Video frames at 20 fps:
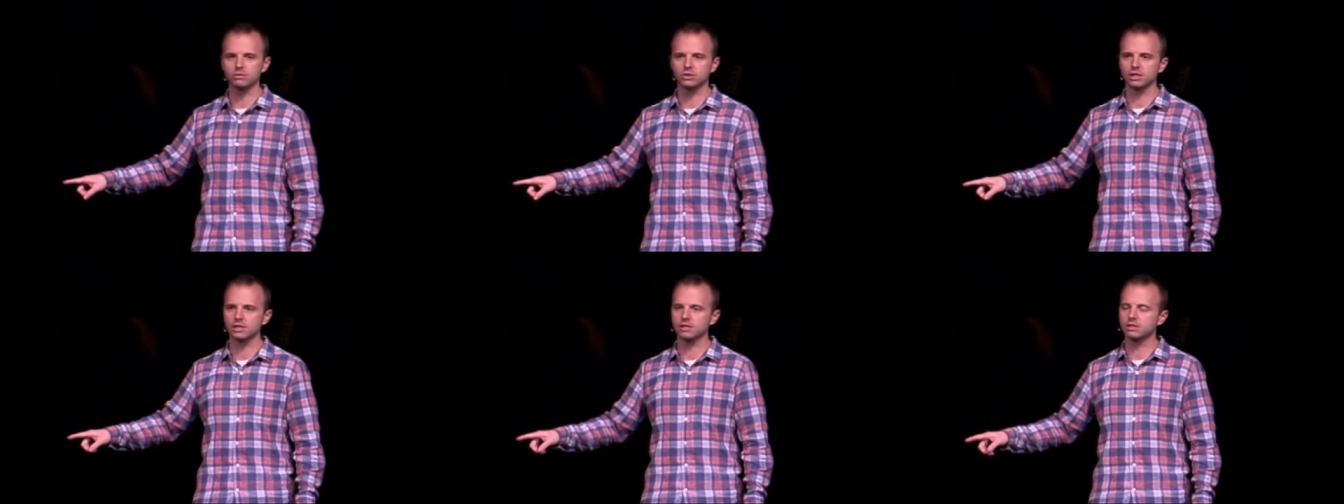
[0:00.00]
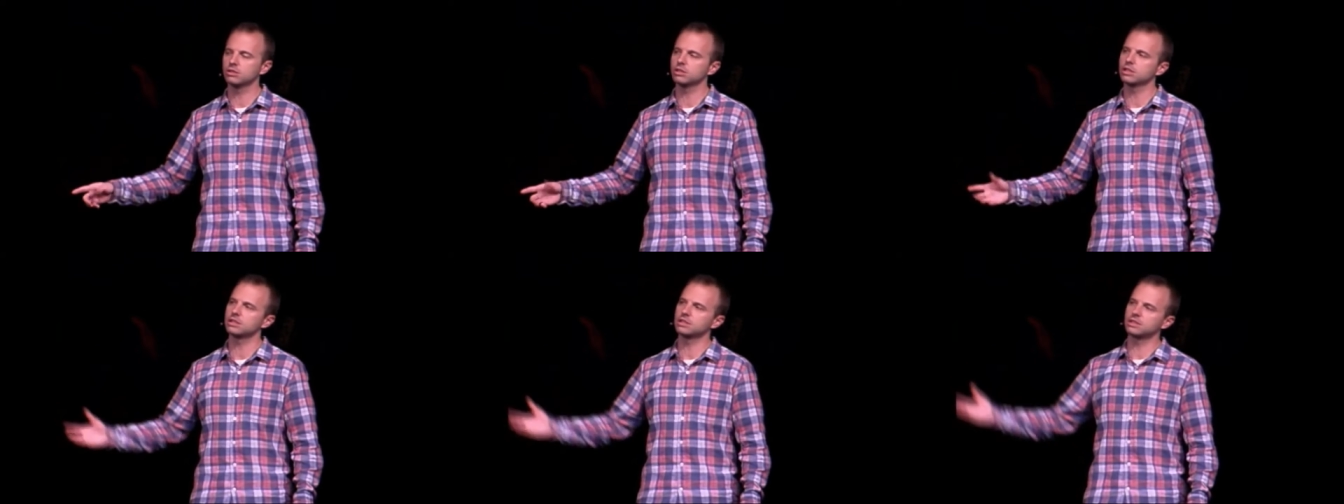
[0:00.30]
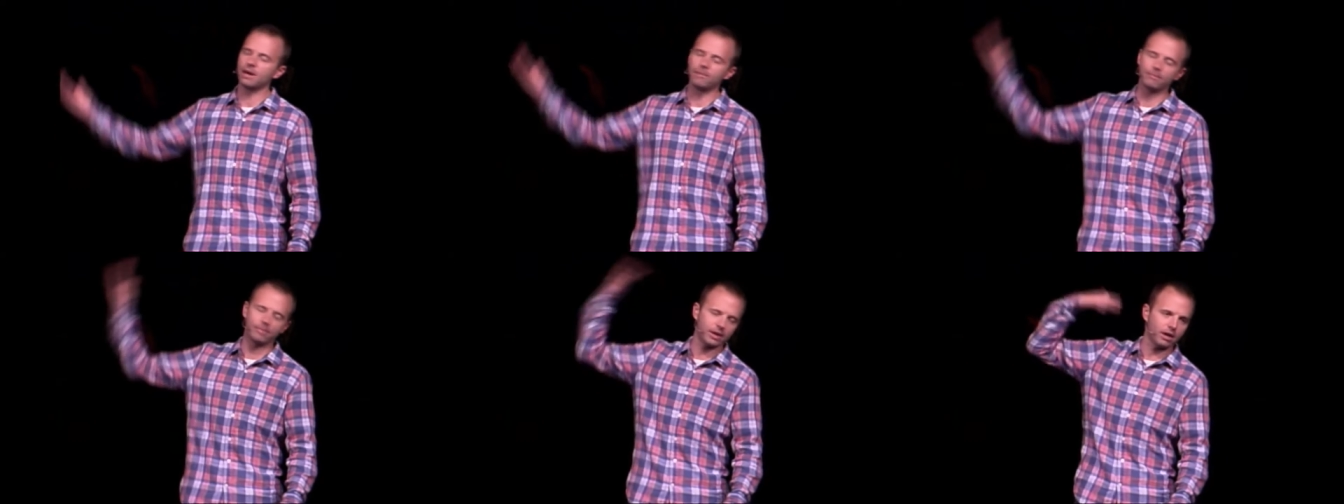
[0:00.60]
just, just
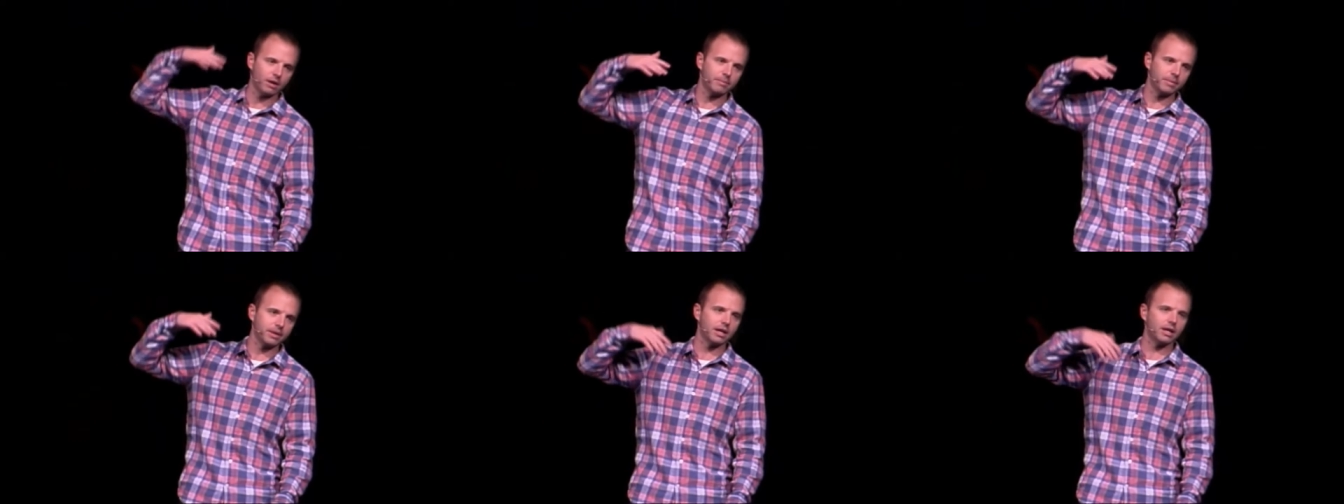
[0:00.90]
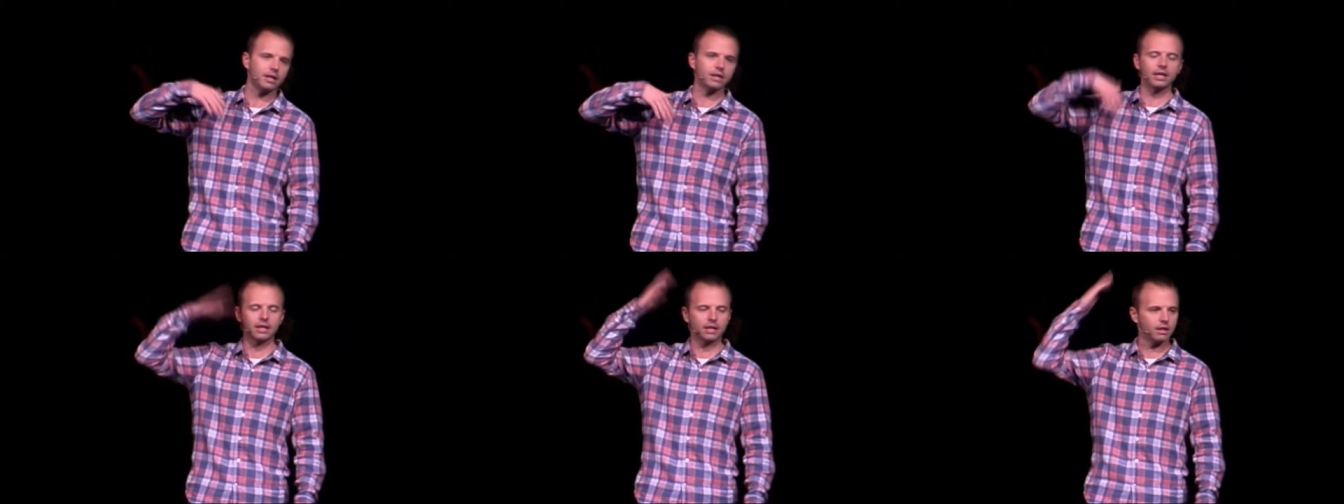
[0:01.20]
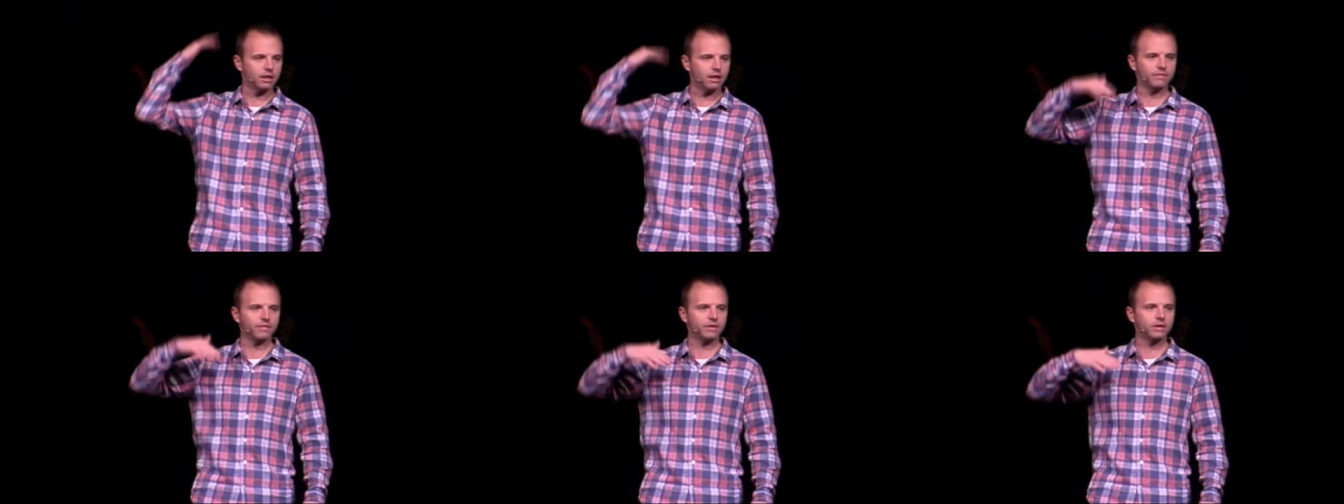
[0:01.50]
dump it on me and I'll lick
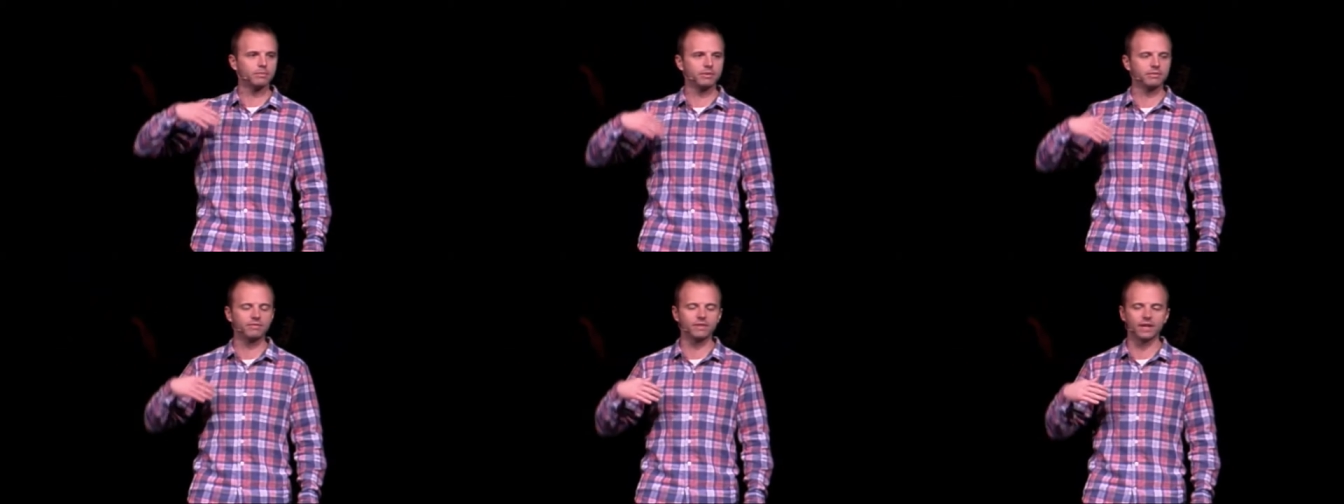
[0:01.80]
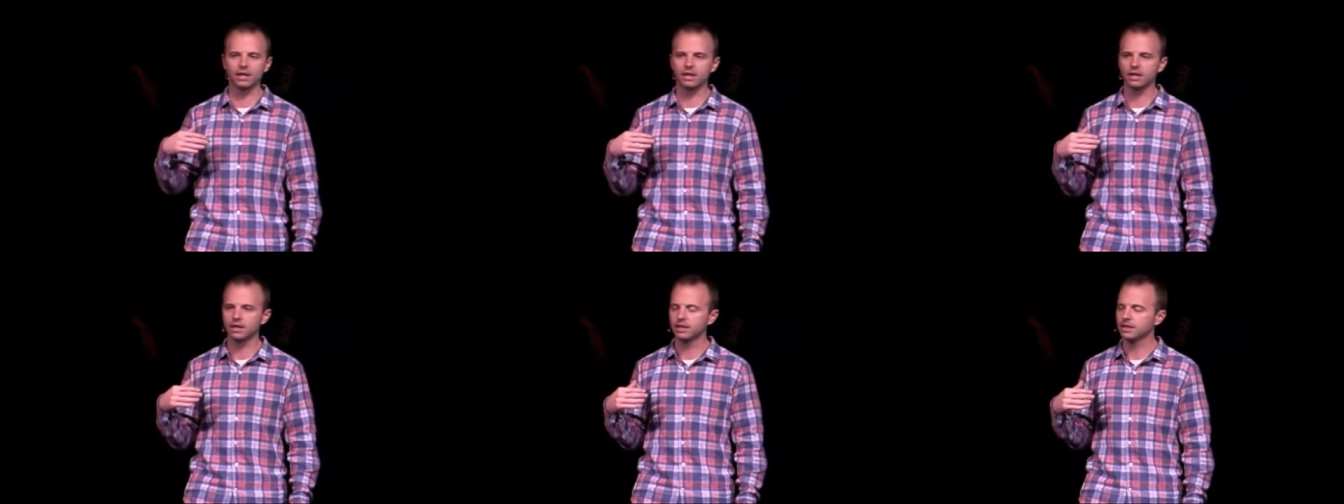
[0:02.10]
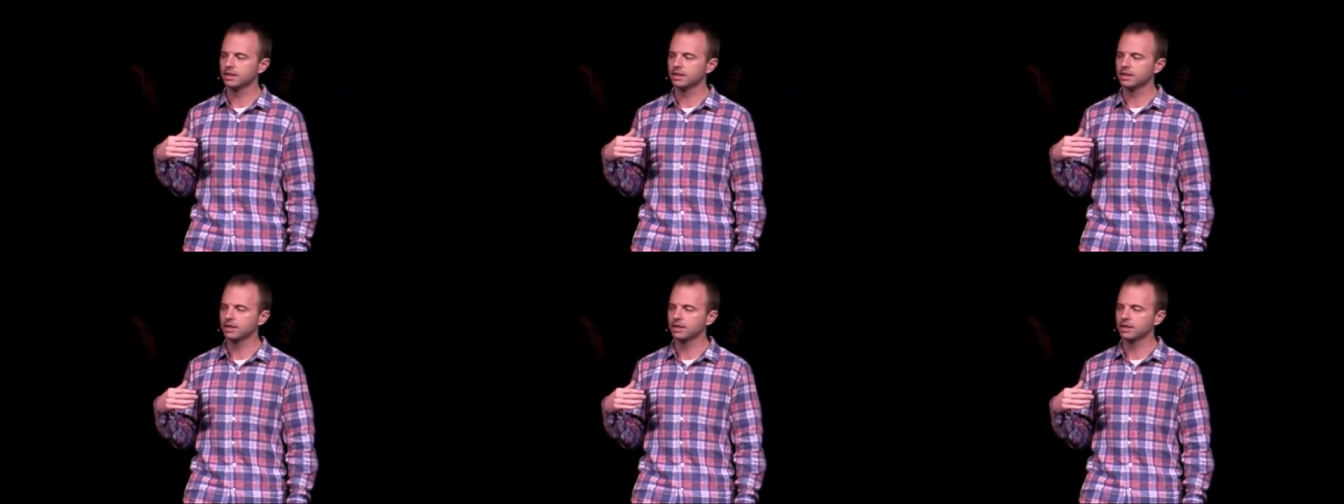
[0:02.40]
it off. It'll be fine.